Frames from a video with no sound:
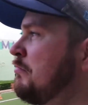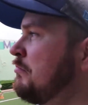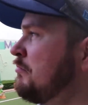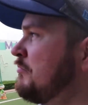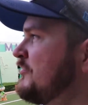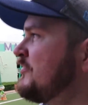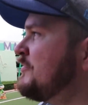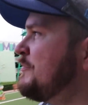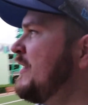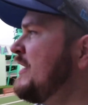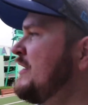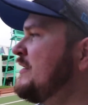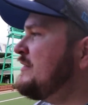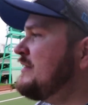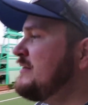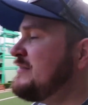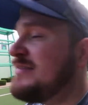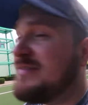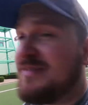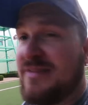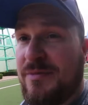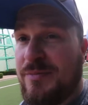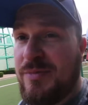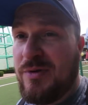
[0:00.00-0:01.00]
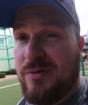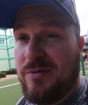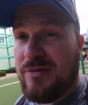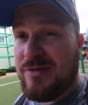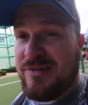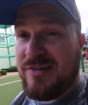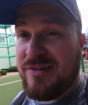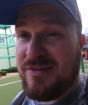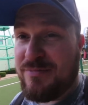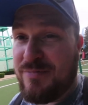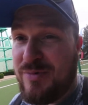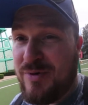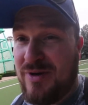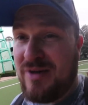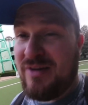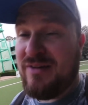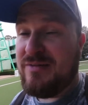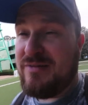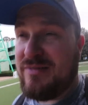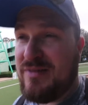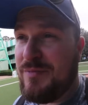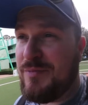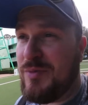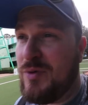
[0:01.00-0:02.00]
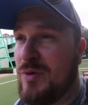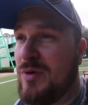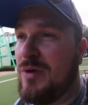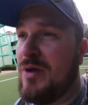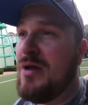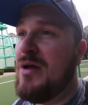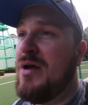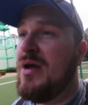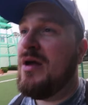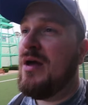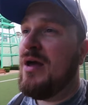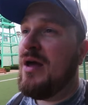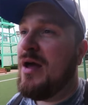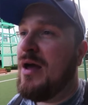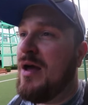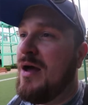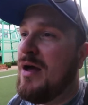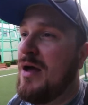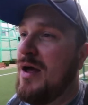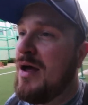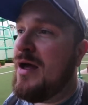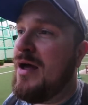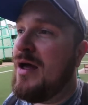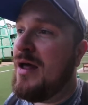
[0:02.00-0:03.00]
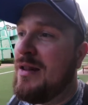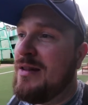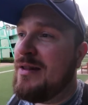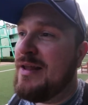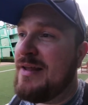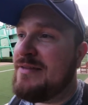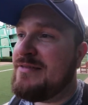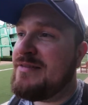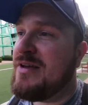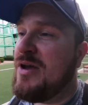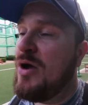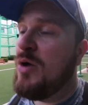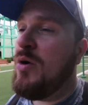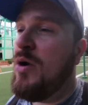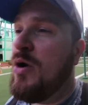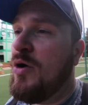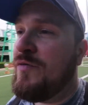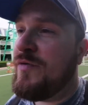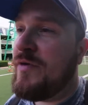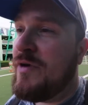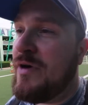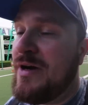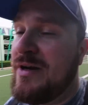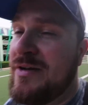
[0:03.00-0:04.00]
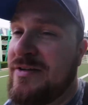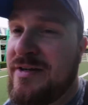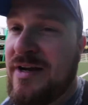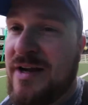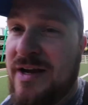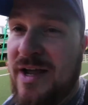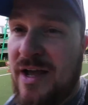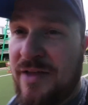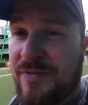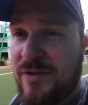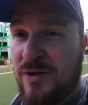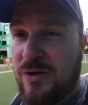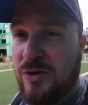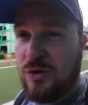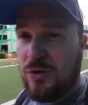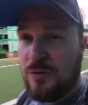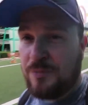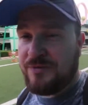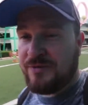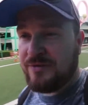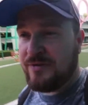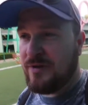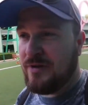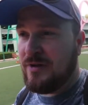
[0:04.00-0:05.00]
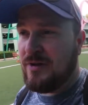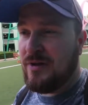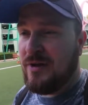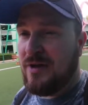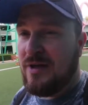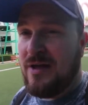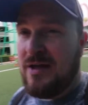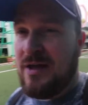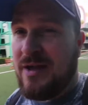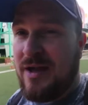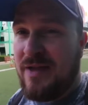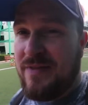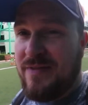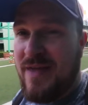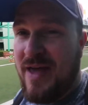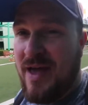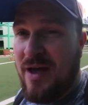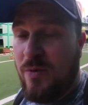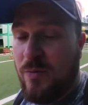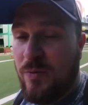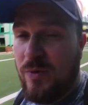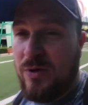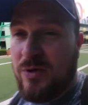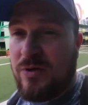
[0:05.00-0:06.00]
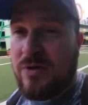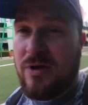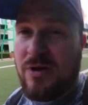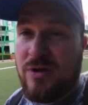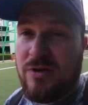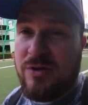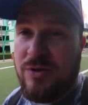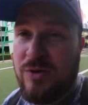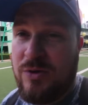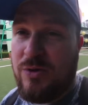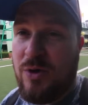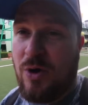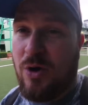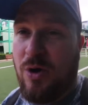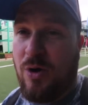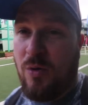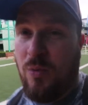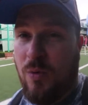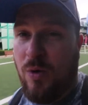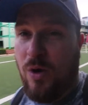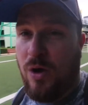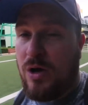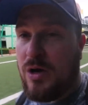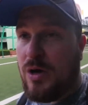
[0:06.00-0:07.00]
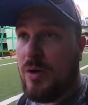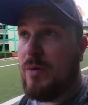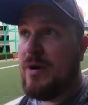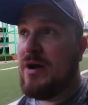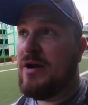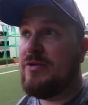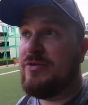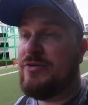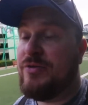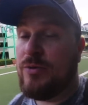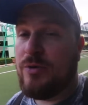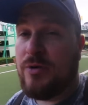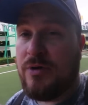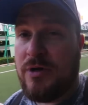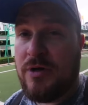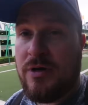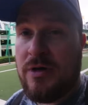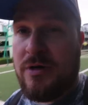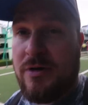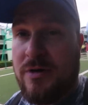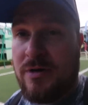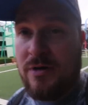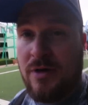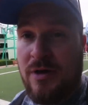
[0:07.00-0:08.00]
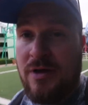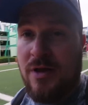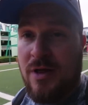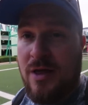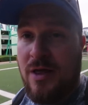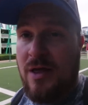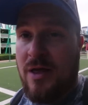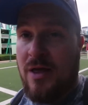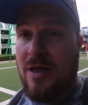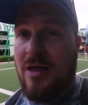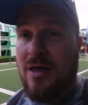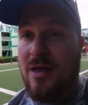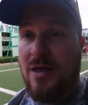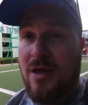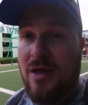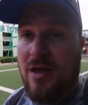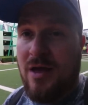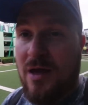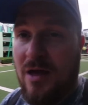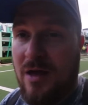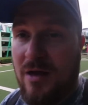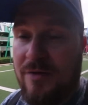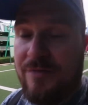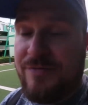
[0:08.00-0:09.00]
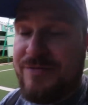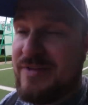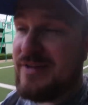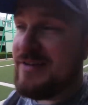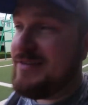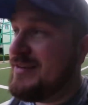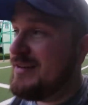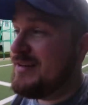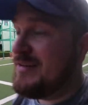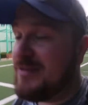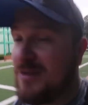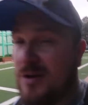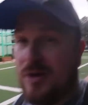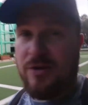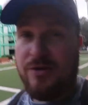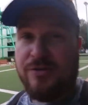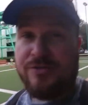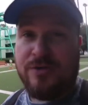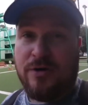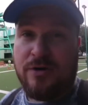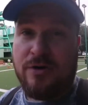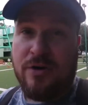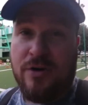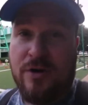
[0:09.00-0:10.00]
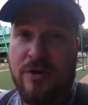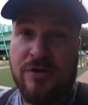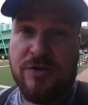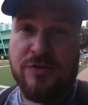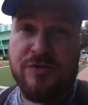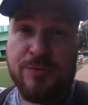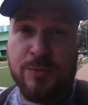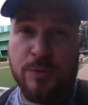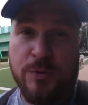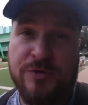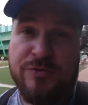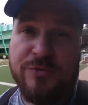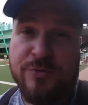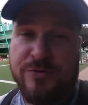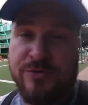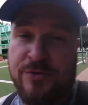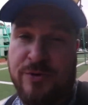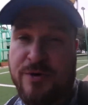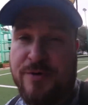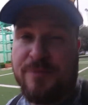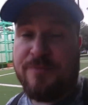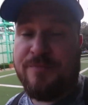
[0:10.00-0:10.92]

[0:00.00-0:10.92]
It's simple. It's just pretty simple. Let's go over and check out the hoops, and that will conclude our walk around tour of Disney's All-Star Sports Resort.